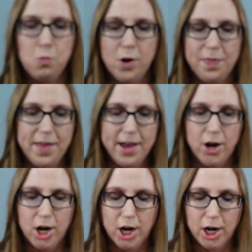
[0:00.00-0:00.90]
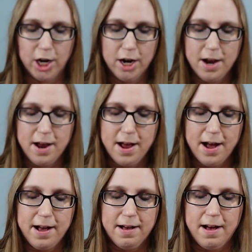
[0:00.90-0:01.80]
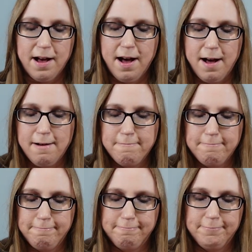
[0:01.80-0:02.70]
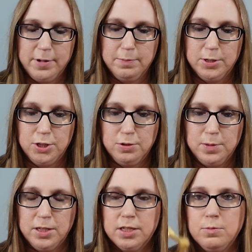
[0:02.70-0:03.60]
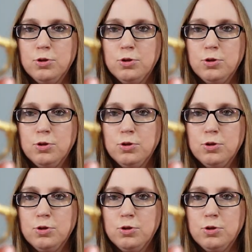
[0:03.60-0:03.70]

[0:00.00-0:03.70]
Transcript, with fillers: what they are. Um, I'm assuming some